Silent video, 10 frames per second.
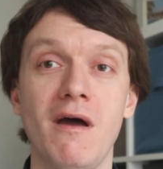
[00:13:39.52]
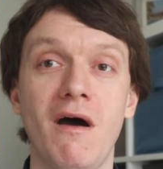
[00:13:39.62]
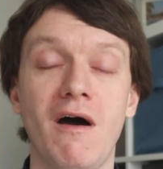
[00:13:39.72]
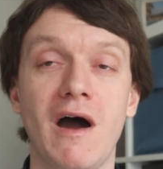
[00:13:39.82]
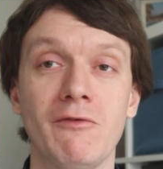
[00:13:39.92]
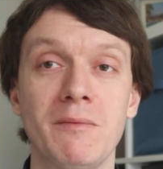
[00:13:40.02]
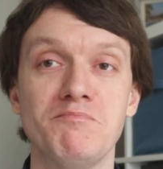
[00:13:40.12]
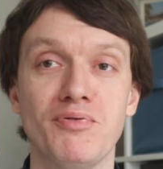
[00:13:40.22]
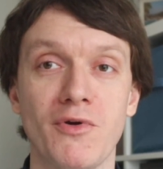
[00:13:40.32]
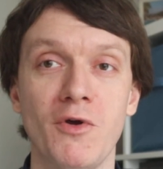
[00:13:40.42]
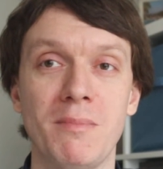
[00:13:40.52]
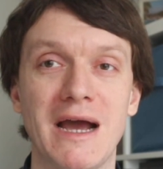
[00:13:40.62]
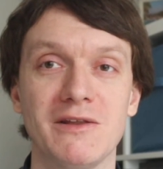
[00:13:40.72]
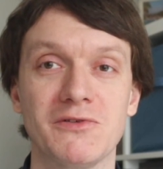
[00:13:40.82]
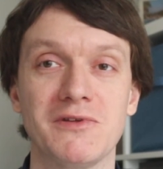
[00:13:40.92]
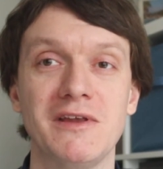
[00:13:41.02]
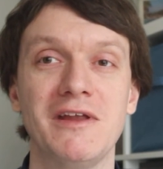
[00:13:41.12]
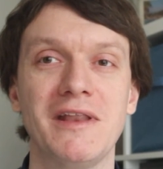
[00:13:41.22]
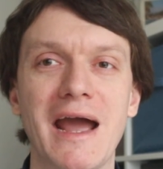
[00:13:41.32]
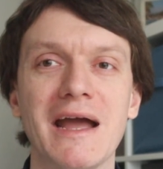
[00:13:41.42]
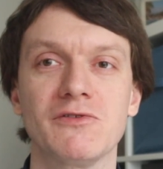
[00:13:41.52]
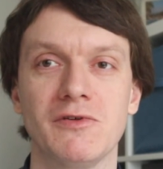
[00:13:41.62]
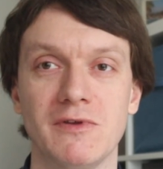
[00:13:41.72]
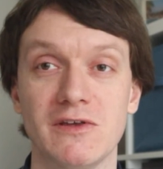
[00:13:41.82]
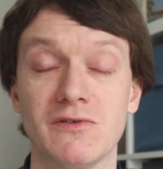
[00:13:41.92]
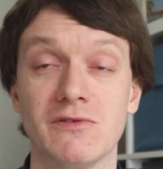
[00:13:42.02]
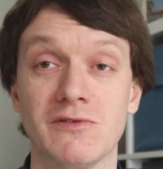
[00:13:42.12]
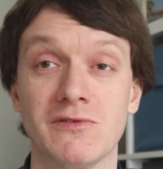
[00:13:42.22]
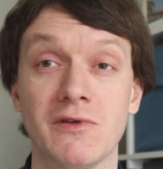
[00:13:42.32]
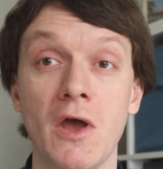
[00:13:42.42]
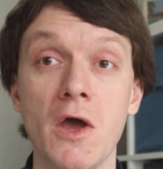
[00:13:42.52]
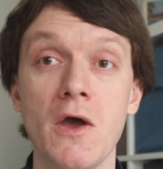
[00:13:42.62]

hiring pro-Palestinian activists,